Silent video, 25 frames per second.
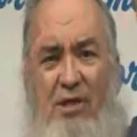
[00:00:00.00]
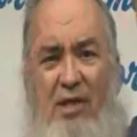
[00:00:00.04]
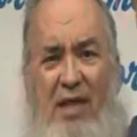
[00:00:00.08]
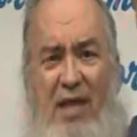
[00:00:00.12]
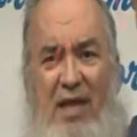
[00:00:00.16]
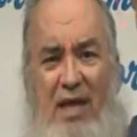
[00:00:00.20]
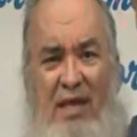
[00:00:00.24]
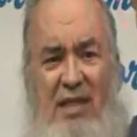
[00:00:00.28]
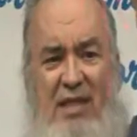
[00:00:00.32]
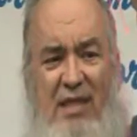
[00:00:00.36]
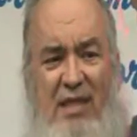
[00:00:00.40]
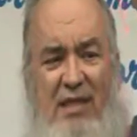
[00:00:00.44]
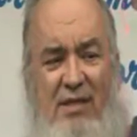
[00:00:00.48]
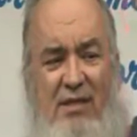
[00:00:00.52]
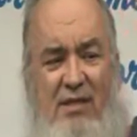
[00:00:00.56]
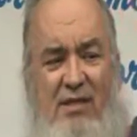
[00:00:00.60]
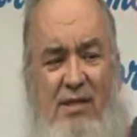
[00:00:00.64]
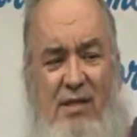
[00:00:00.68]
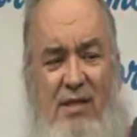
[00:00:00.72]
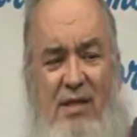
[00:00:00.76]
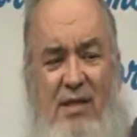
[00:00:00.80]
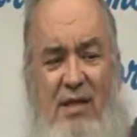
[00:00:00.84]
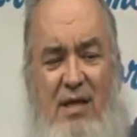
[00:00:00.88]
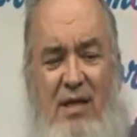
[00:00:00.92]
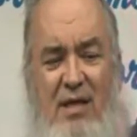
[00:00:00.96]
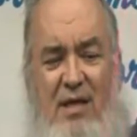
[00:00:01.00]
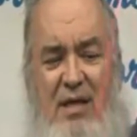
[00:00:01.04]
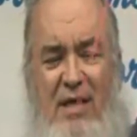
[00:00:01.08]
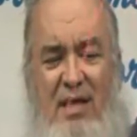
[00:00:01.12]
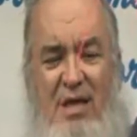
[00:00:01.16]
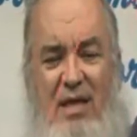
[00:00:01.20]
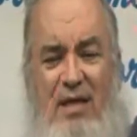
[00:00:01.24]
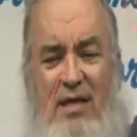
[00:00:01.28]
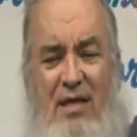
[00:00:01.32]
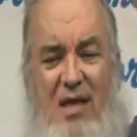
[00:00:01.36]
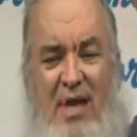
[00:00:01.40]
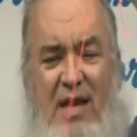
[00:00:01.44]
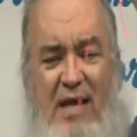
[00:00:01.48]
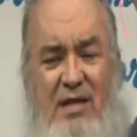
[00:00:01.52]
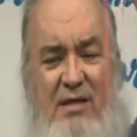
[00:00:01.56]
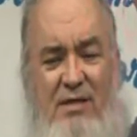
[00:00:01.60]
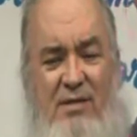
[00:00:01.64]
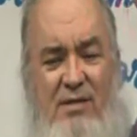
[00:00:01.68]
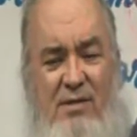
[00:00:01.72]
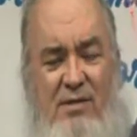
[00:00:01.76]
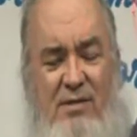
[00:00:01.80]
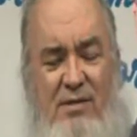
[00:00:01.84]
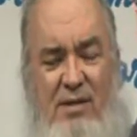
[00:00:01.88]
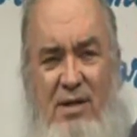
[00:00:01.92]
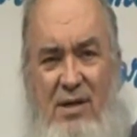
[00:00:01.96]
it like this, it kind of,
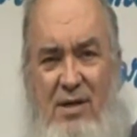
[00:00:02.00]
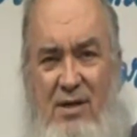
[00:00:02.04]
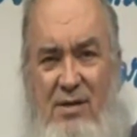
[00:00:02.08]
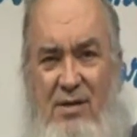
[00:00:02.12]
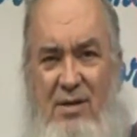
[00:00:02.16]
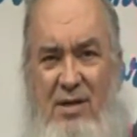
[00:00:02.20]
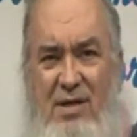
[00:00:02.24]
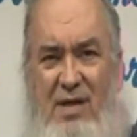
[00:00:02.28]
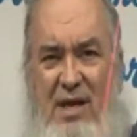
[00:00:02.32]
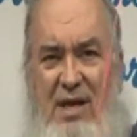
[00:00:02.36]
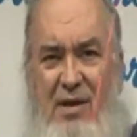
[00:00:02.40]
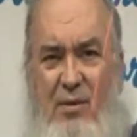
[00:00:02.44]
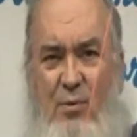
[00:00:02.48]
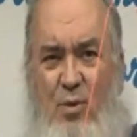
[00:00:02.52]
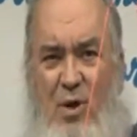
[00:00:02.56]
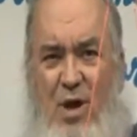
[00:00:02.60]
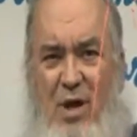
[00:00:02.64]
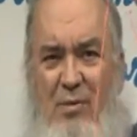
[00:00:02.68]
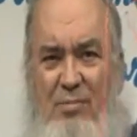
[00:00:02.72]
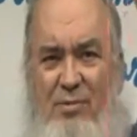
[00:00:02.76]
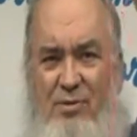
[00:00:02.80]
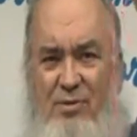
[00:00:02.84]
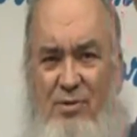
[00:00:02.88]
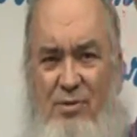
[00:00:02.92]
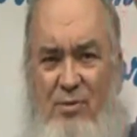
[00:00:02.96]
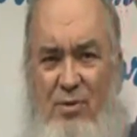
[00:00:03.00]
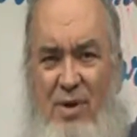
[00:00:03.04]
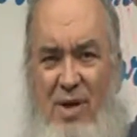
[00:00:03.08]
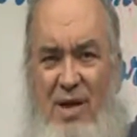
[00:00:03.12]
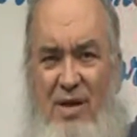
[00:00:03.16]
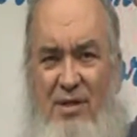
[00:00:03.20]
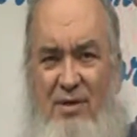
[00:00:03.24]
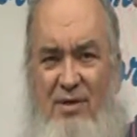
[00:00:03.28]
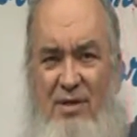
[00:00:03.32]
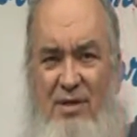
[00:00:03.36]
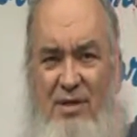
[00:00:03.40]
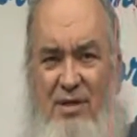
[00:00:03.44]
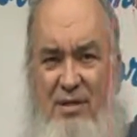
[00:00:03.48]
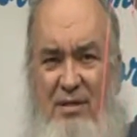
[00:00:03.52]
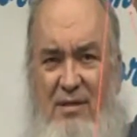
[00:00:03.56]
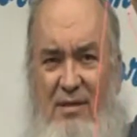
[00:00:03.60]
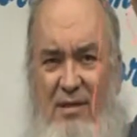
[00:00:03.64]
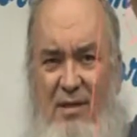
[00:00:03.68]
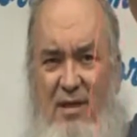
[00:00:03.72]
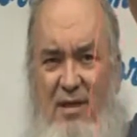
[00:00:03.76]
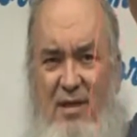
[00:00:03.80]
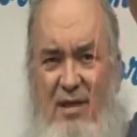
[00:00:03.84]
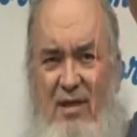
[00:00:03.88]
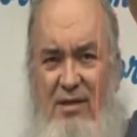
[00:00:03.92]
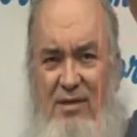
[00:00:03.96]
it kind of wobbles around and
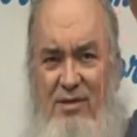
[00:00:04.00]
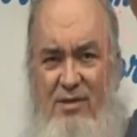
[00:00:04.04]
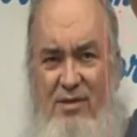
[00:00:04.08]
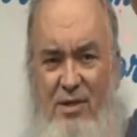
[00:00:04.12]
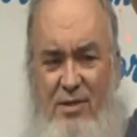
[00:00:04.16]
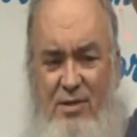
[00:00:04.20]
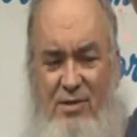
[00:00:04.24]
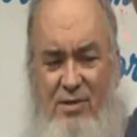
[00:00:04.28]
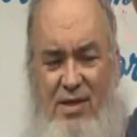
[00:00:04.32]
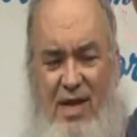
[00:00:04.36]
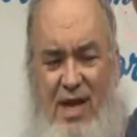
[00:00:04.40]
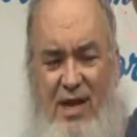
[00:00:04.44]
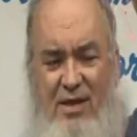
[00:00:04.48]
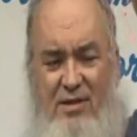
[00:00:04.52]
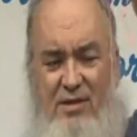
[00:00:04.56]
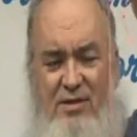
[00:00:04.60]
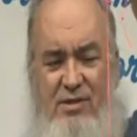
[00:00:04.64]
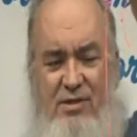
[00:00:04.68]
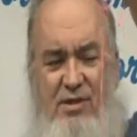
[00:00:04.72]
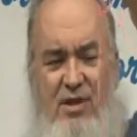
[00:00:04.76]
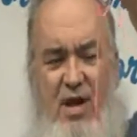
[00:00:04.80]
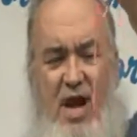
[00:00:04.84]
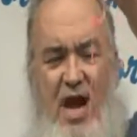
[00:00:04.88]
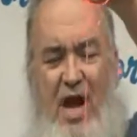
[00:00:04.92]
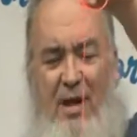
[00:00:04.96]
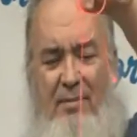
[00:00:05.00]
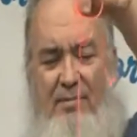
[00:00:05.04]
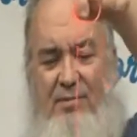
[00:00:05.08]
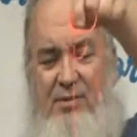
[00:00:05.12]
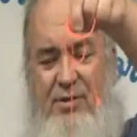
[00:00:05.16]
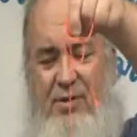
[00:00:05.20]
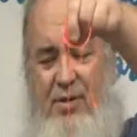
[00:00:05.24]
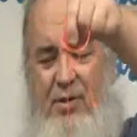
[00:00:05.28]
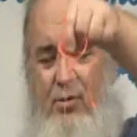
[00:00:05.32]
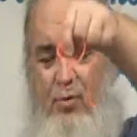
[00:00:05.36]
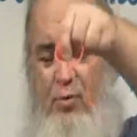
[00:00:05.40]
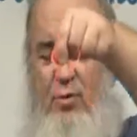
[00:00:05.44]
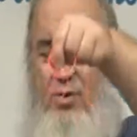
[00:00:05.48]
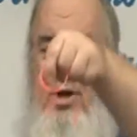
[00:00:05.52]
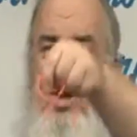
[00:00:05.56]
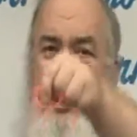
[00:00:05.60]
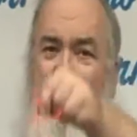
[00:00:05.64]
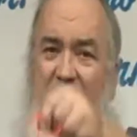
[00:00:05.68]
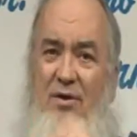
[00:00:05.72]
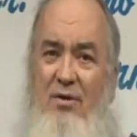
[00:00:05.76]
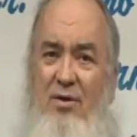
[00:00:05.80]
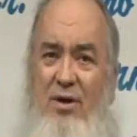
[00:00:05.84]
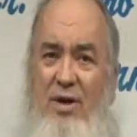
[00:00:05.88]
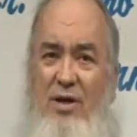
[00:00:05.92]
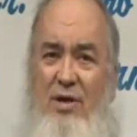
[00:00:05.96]
slows down and stops. So we're
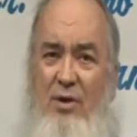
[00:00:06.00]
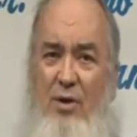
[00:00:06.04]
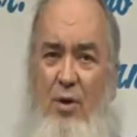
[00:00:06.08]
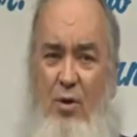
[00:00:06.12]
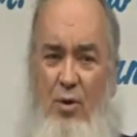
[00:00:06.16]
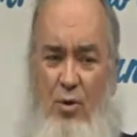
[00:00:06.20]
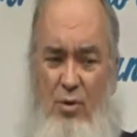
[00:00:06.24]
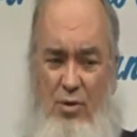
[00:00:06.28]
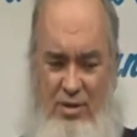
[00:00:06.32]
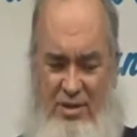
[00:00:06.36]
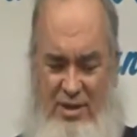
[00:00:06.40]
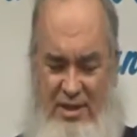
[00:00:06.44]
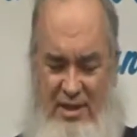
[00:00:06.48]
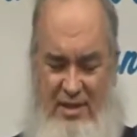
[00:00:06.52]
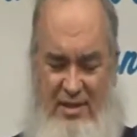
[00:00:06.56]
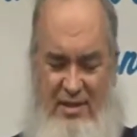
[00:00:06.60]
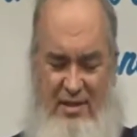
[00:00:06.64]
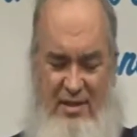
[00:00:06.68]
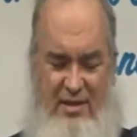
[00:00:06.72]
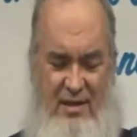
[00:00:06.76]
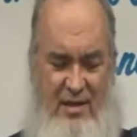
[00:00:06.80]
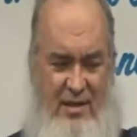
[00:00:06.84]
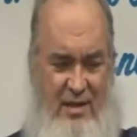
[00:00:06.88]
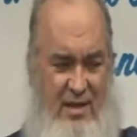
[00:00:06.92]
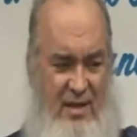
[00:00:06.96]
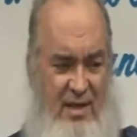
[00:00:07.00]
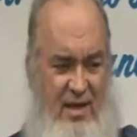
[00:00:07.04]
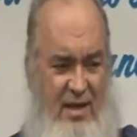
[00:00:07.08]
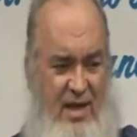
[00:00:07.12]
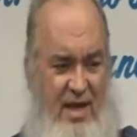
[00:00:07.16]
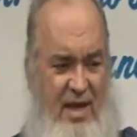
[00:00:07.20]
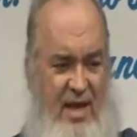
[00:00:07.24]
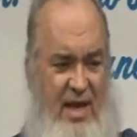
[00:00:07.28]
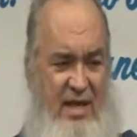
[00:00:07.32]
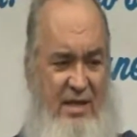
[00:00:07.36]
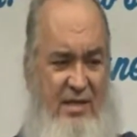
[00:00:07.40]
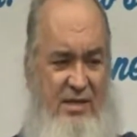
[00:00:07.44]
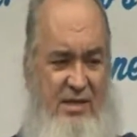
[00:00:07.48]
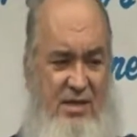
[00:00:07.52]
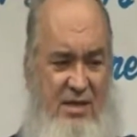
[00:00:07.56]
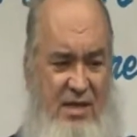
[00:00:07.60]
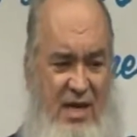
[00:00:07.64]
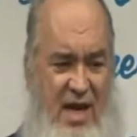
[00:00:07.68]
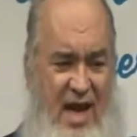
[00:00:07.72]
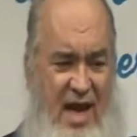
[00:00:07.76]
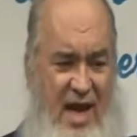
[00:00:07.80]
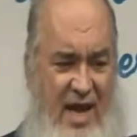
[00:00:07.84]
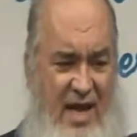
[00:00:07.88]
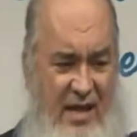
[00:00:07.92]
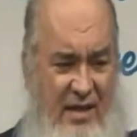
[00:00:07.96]
not going to hold it.
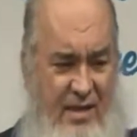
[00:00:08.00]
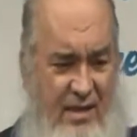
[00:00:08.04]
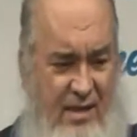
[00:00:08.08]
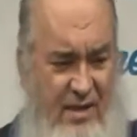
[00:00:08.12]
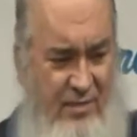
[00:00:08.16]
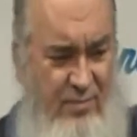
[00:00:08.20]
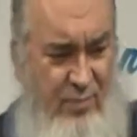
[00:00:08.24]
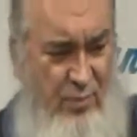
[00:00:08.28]
Instead,